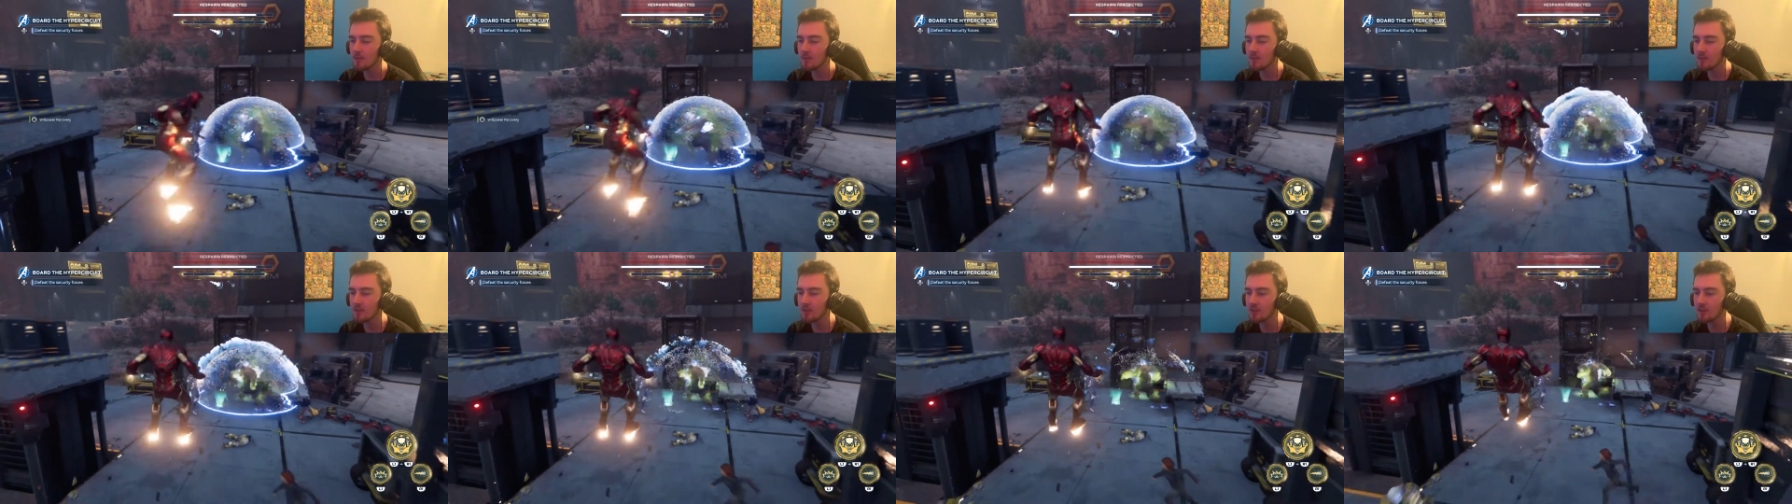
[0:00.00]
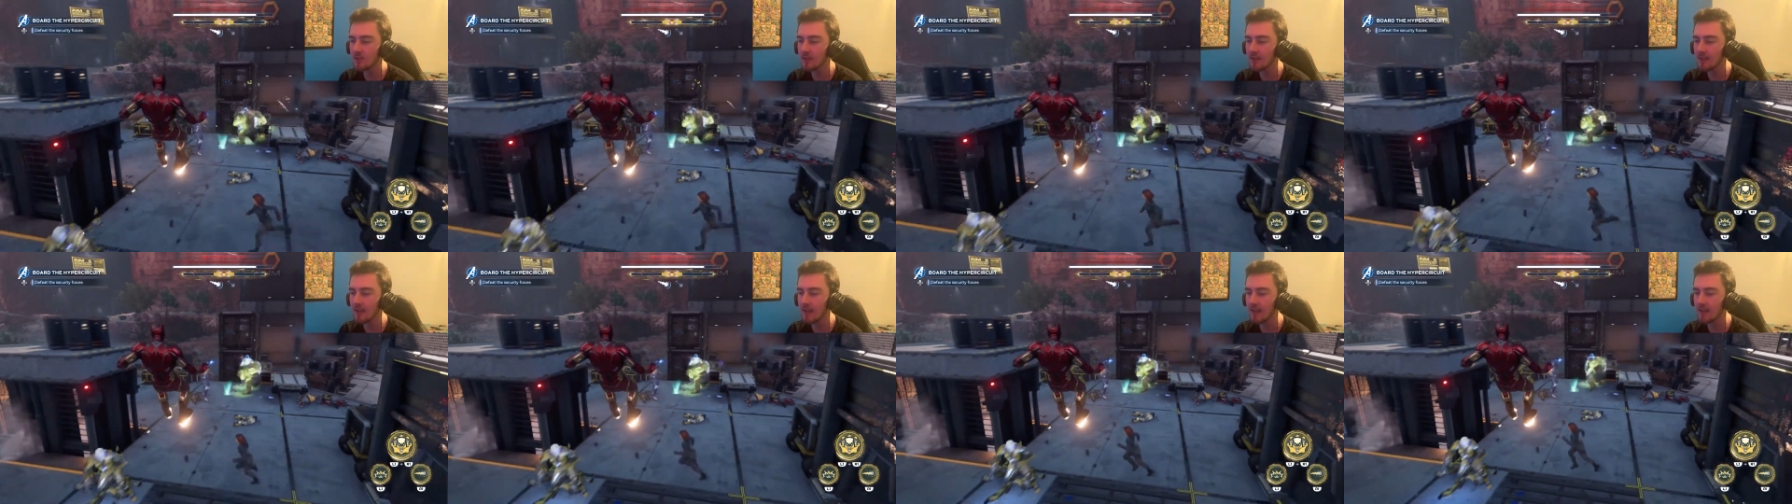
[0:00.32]

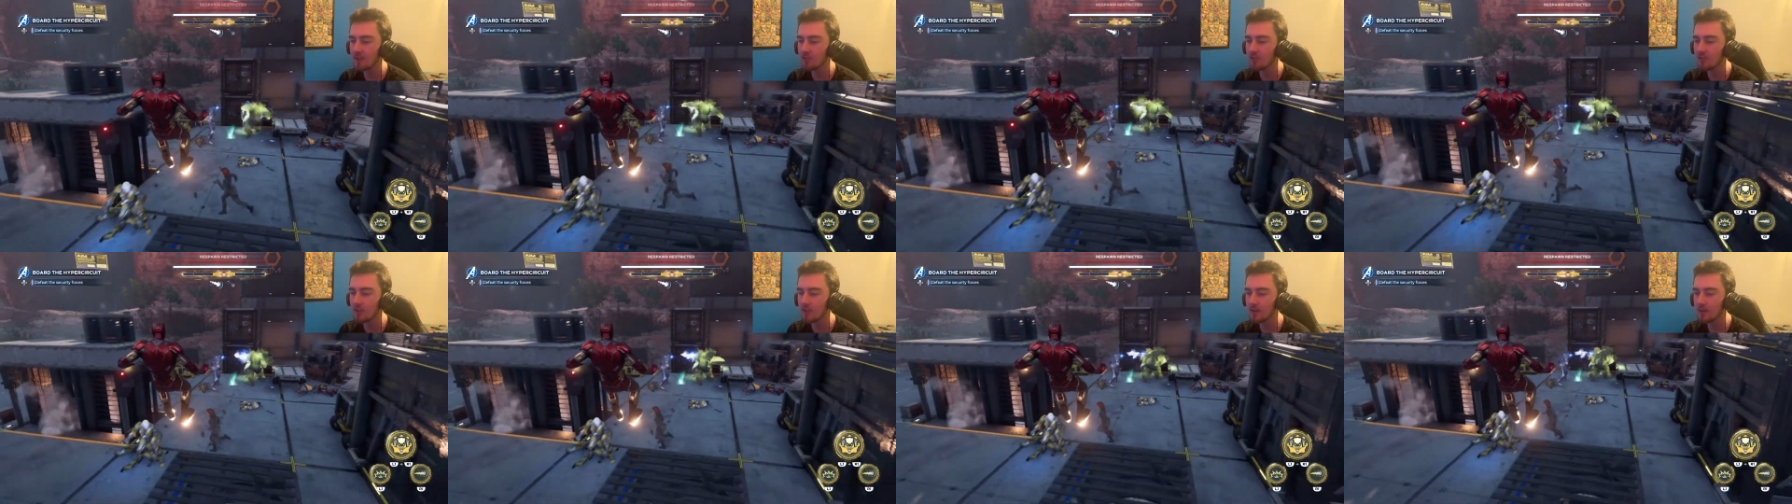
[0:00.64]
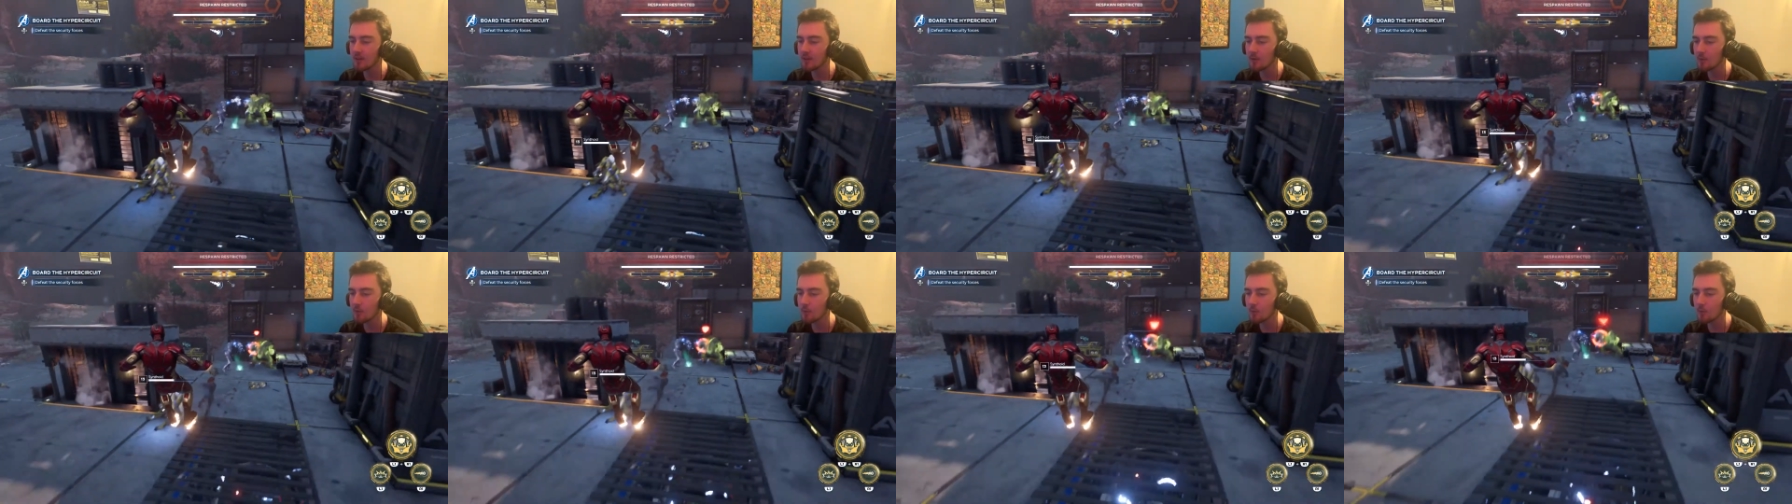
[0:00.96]
sixteen
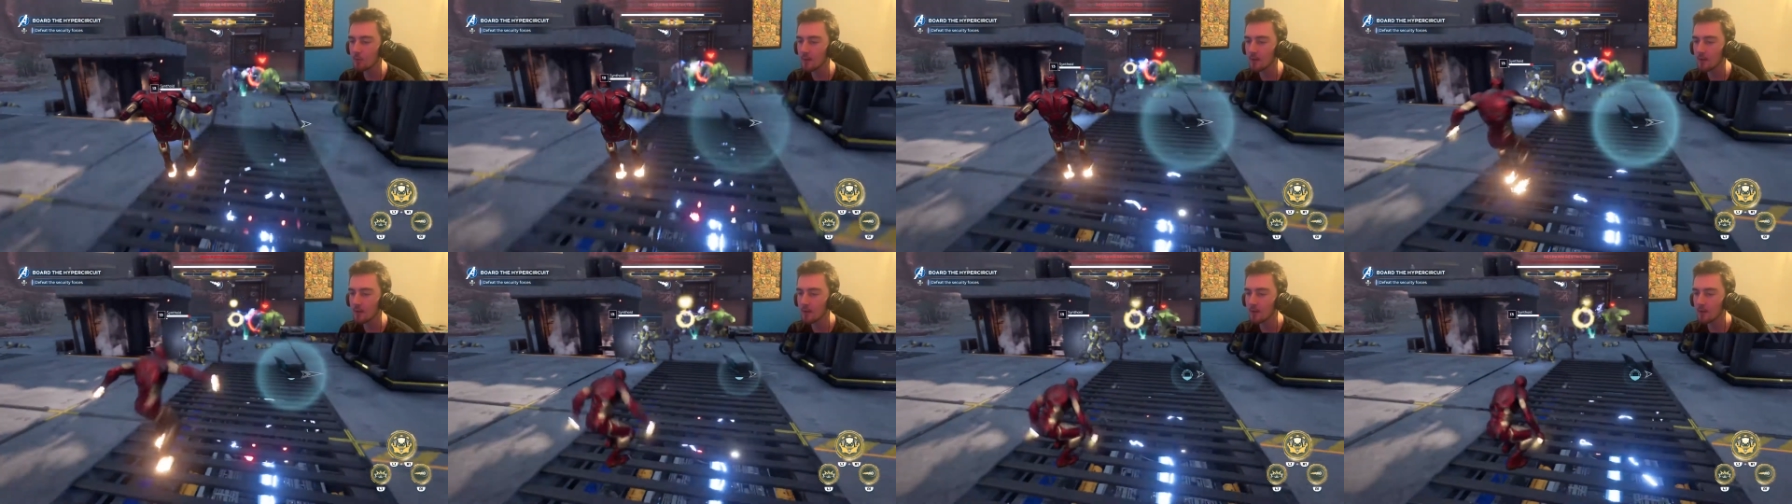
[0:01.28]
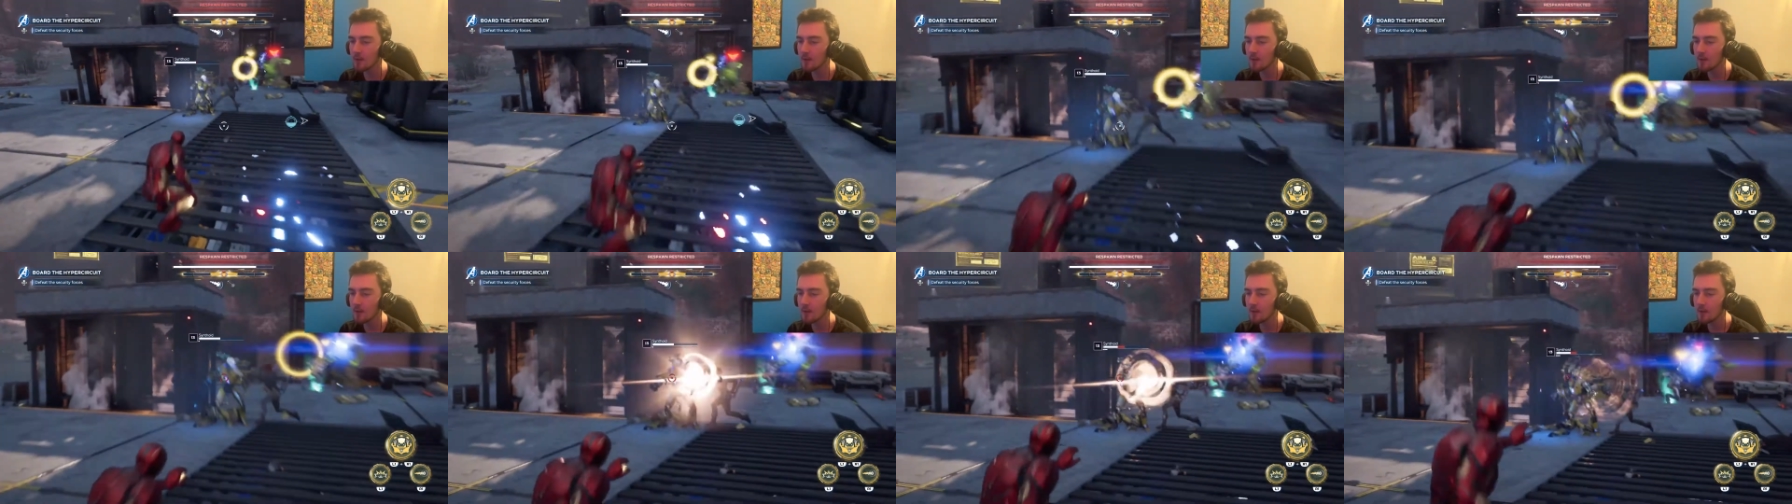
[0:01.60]
headshot kills, but
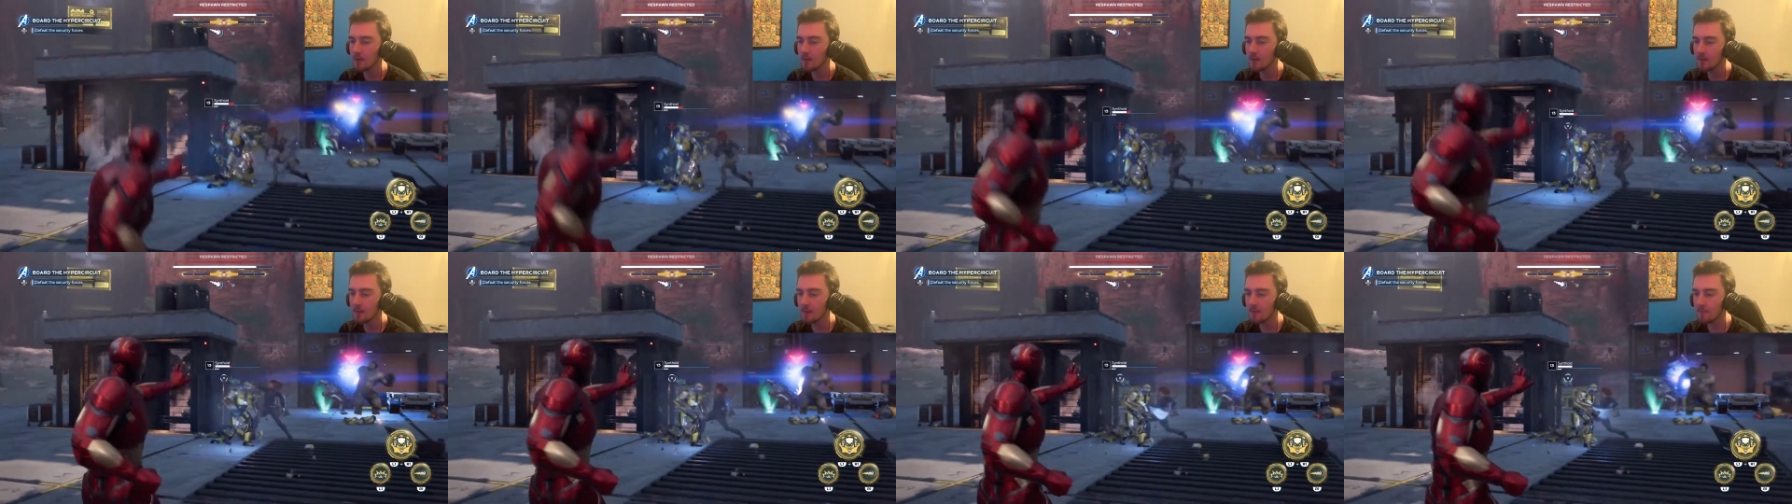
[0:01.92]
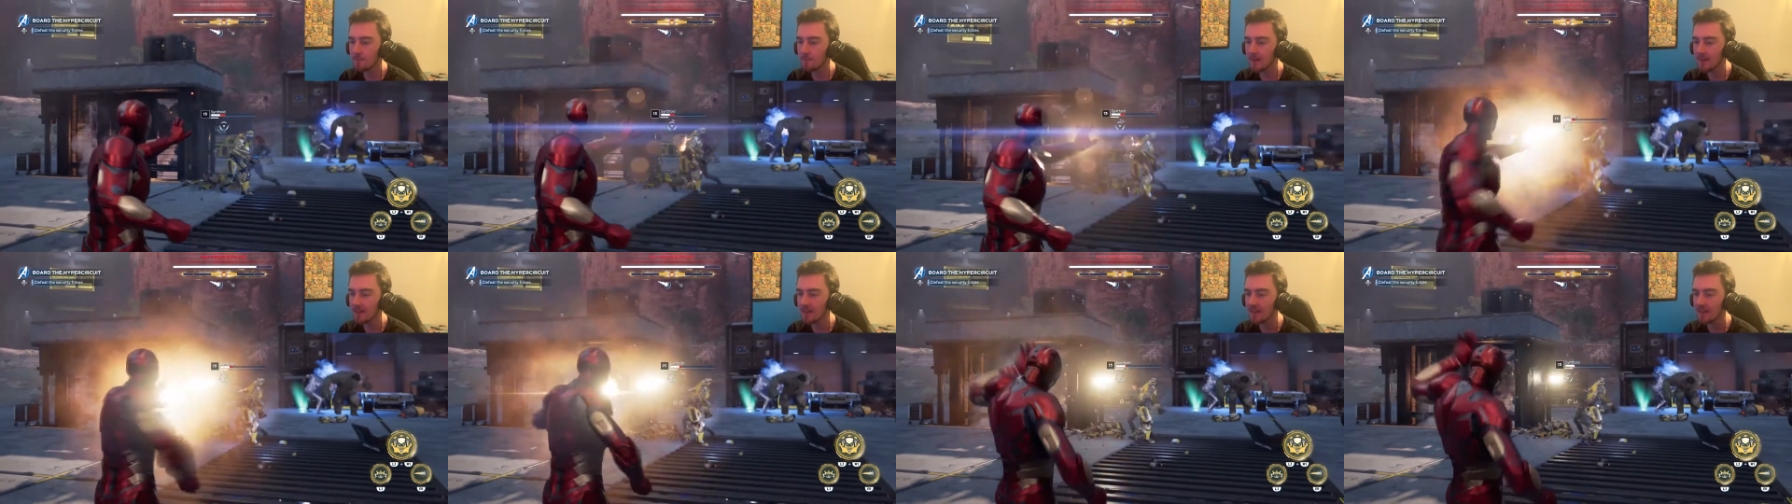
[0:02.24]
the
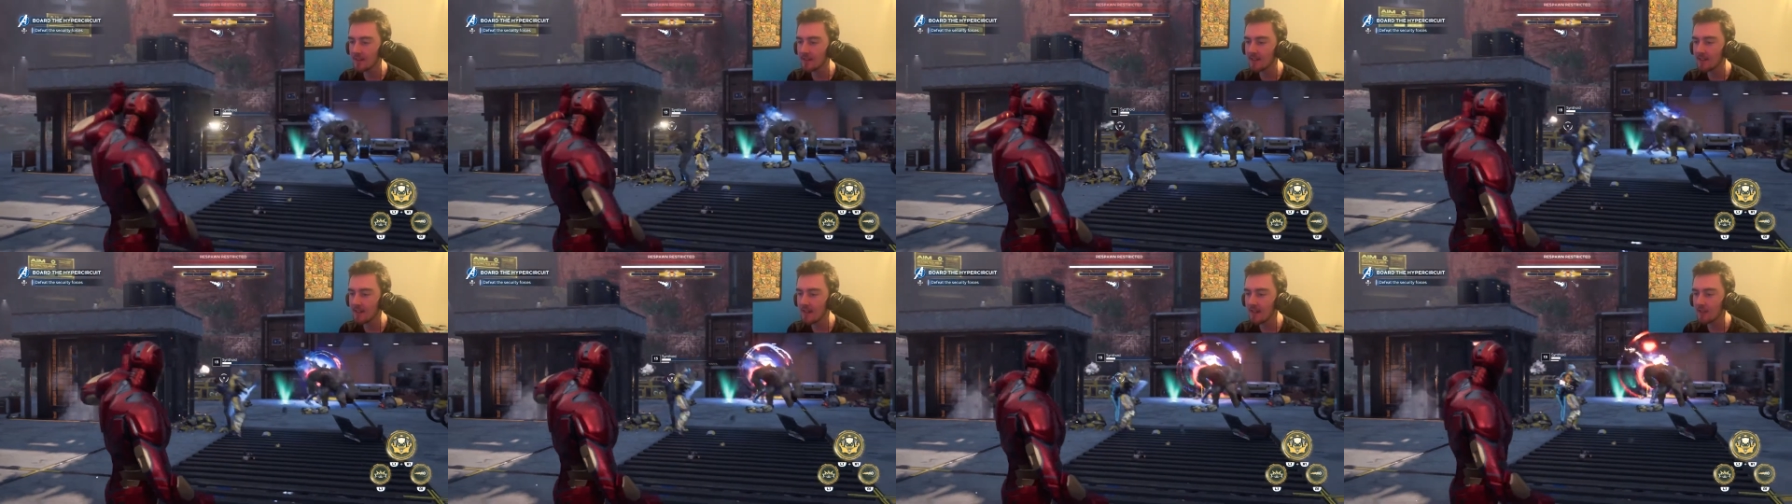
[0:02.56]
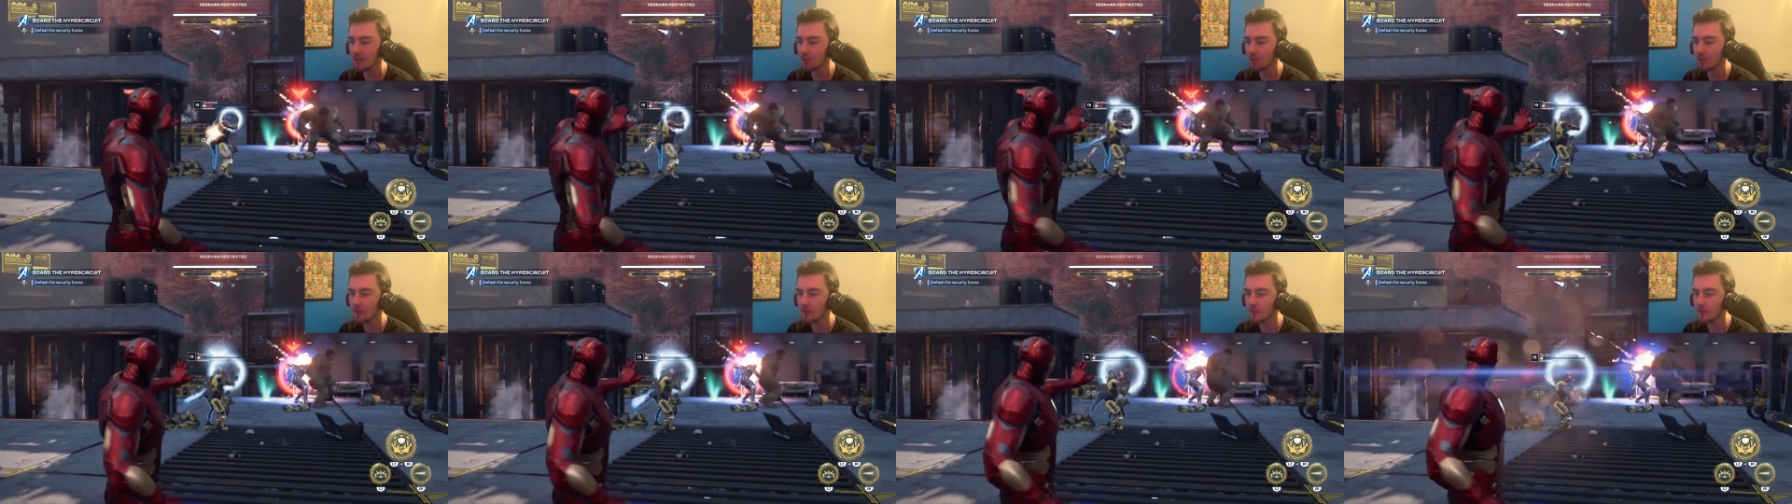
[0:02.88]
fact that you need
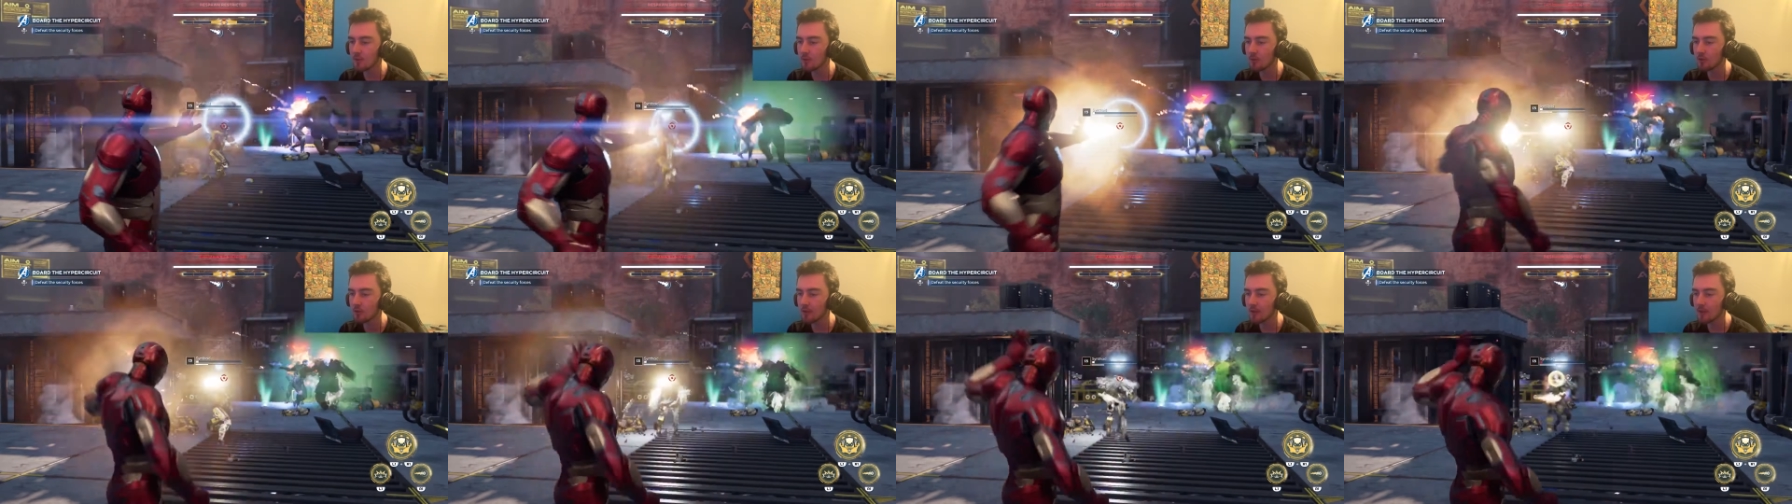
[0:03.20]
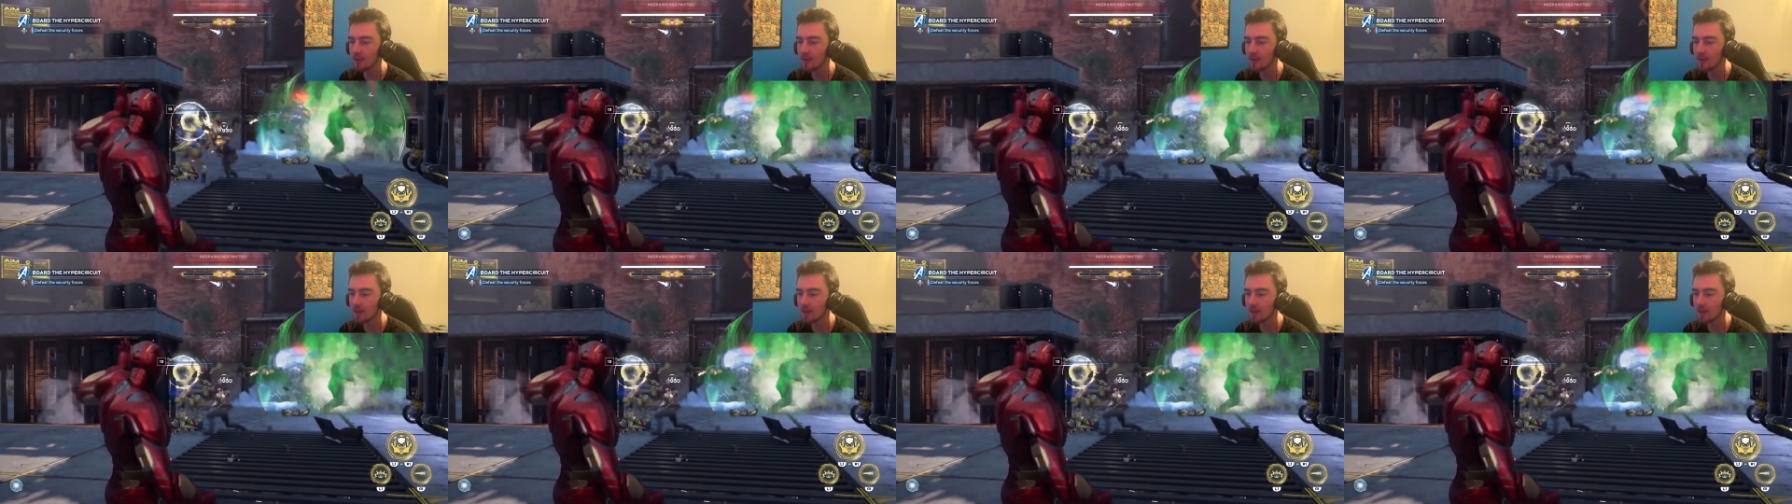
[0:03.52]
headshot kills,